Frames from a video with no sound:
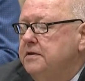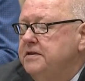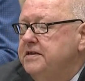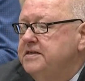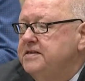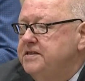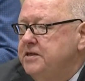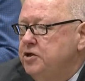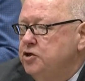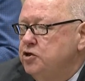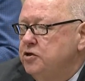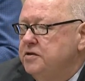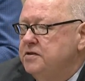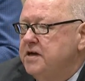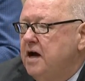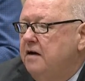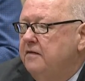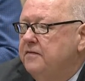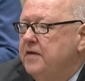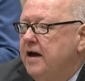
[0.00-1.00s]
decisions
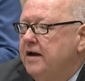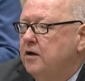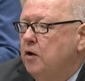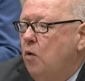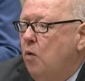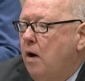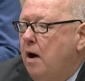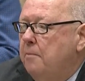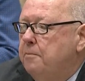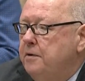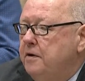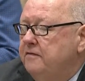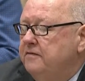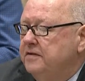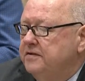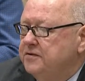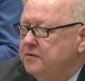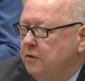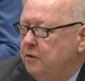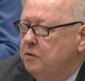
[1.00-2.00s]
of that cooperative.
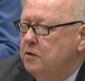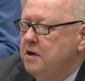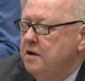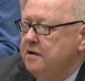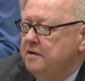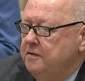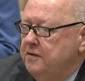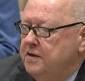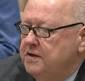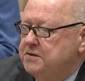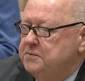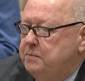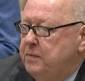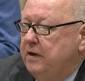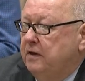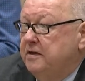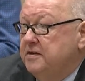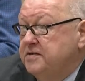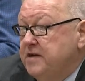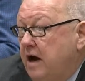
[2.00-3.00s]
And so this
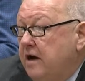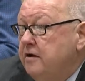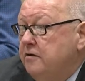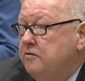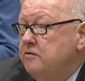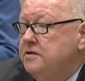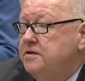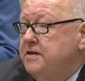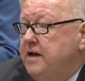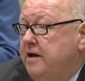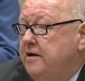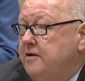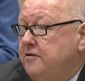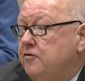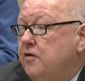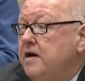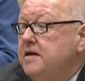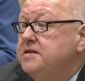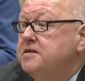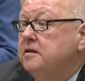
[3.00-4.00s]
bill, as I understand it,
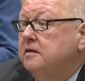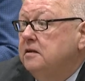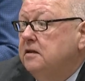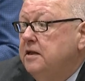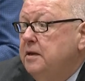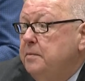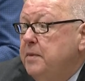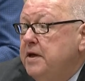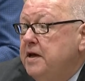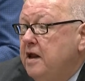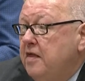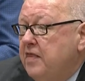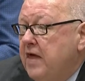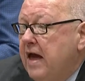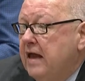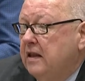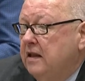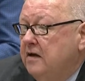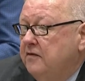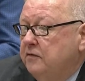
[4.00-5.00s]
tries to limit
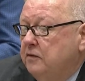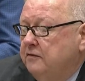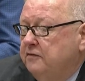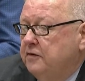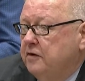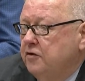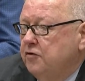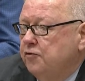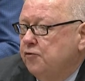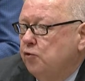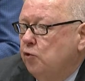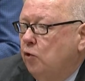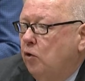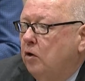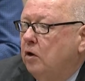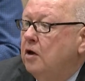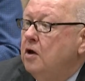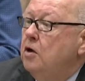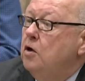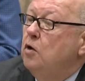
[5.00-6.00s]
that level of
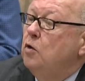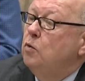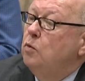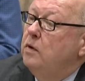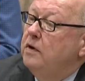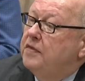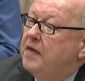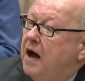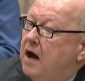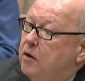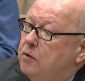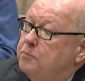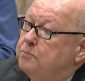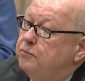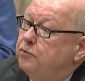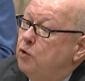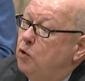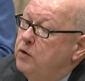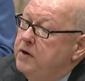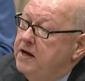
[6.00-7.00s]
control without
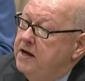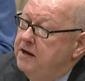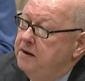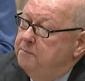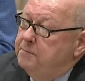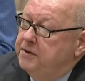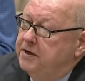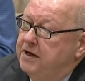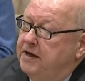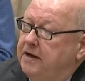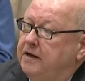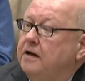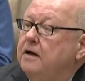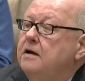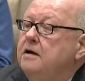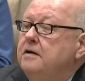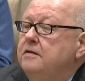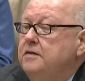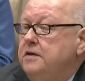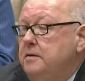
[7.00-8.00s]
prohibiting
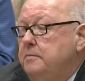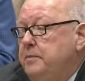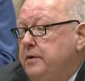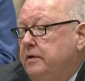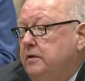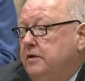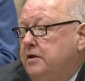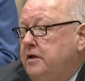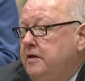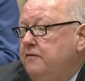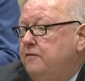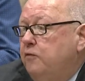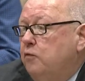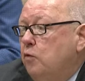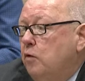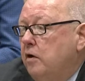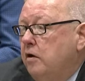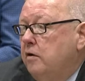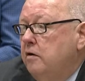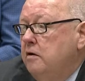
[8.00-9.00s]
the ability
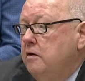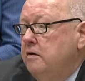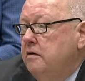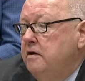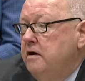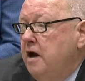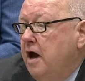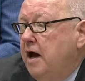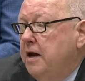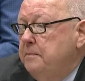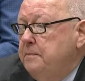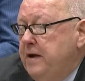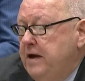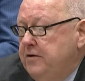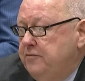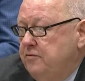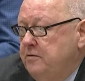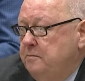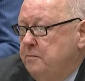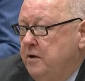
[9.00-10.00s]
for
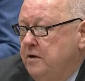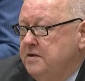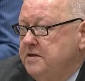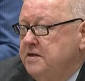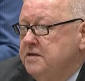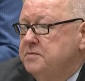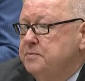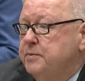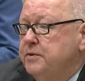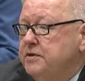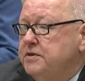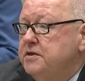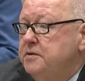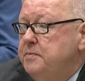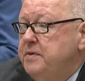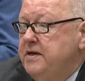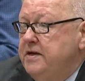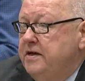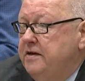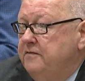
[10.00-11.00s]
non-patron participants to
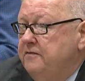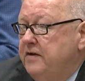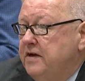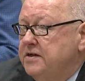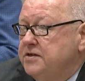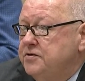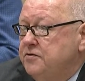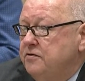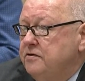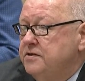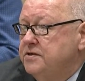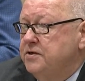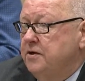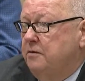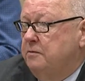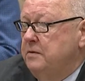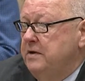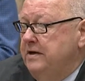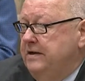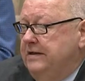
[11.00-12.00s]
be investors.
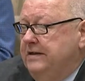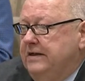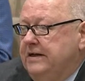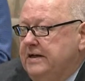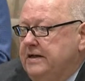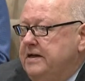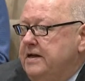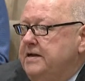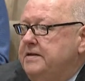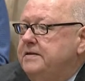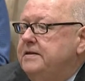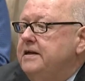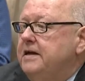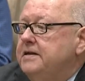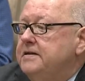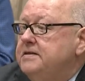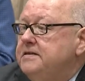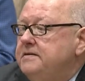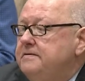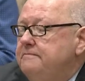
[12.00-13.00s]
So
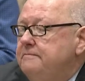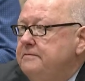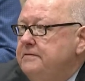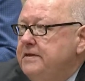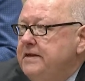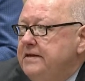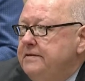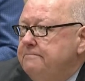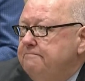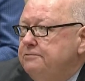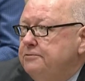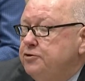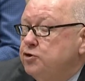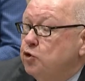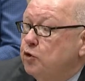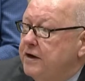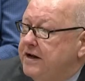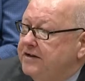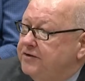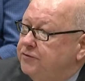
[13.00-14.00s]
the
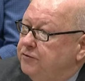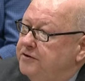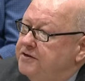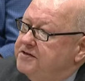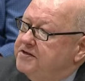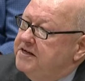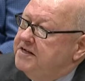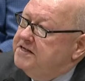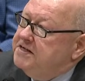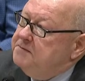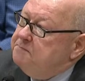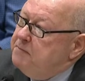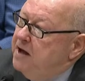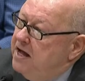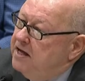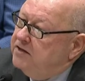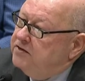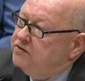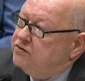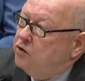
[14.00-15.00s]
short answer is it
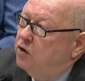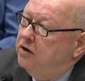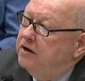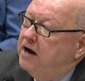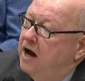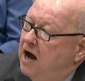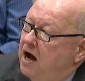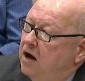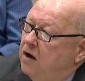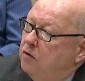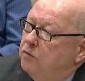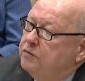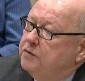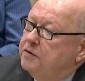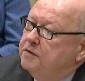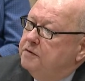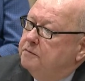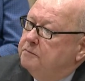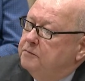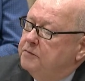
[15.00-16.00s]
depends on how
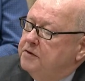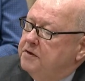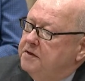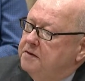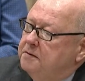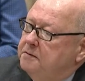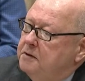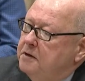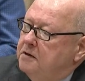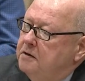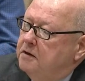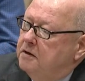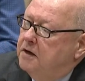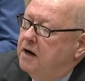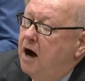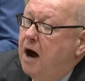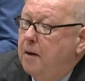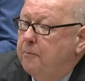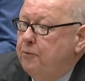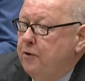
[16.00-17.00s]
the
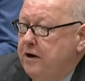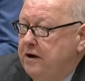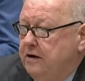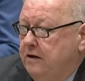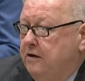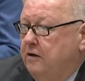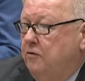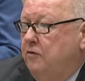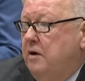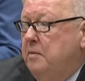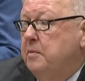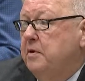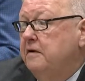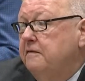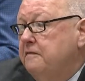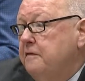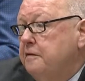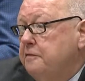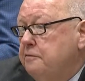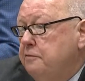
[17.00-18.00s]
operating agreement
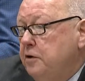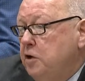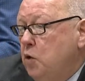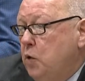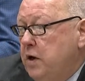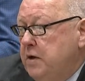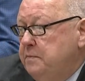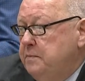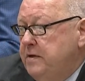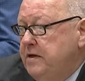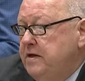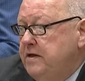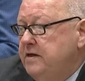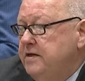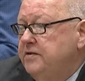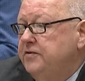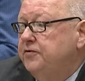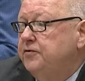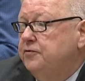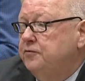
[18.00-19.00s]
of the 308B
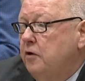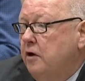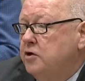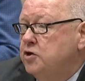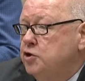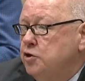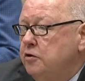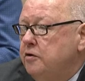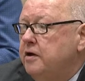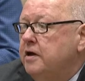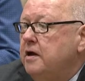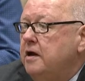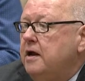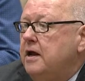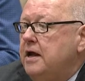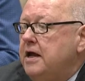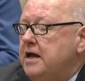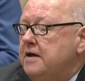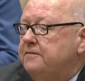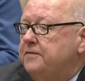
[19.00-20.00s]
is structured.
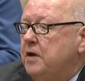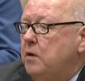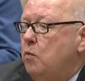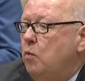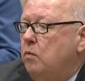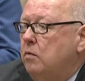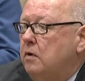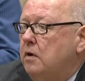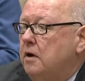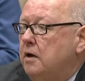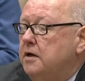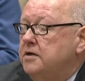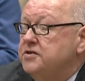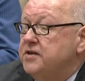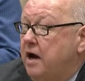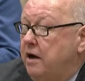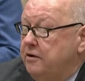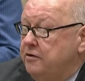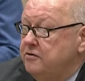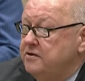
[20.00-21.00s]
If they, as
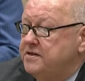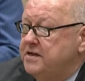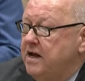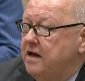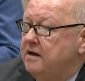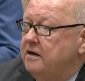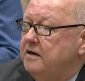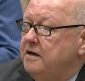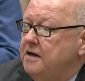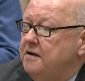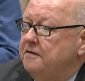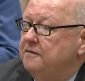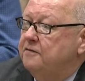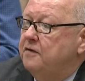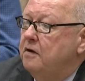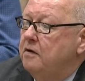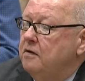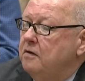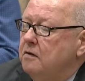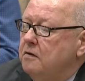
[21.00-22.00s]
I understand it, if
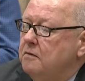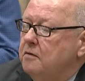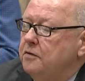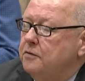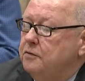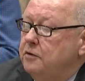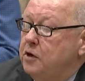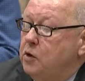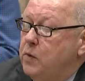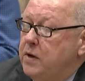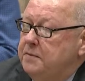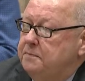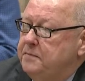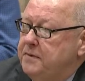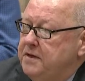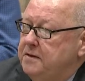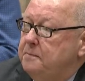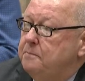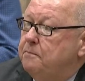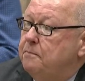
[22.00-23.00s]

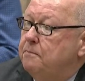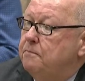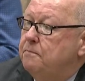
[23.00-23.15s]
308B